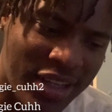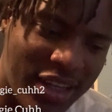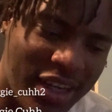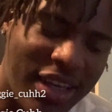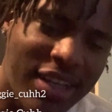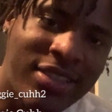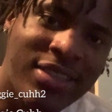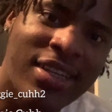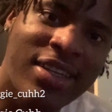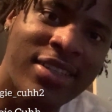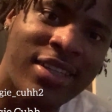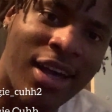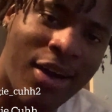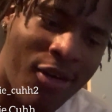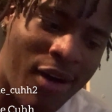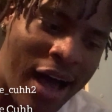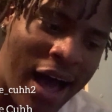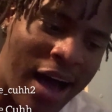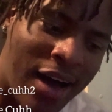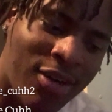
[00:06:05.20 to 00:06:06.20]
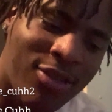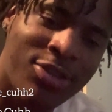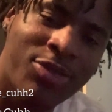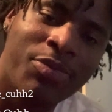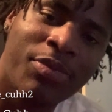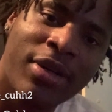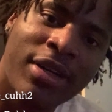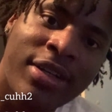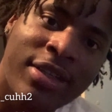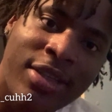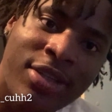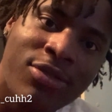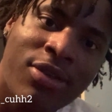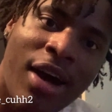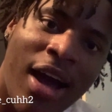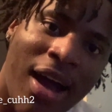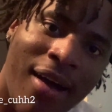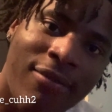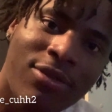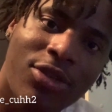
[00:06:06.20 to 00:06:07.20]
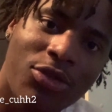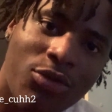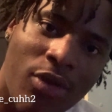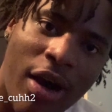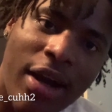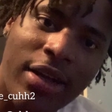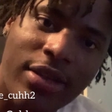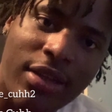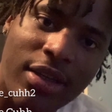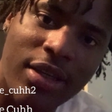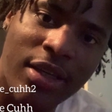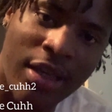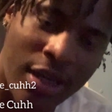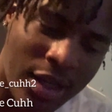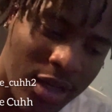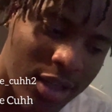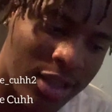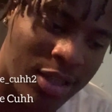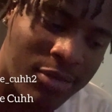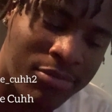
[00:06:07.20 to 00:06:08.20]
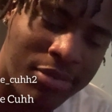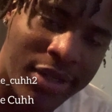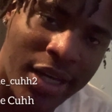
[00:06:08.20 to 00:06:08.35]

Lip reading: He's in your house, bro. You have the right to kill him,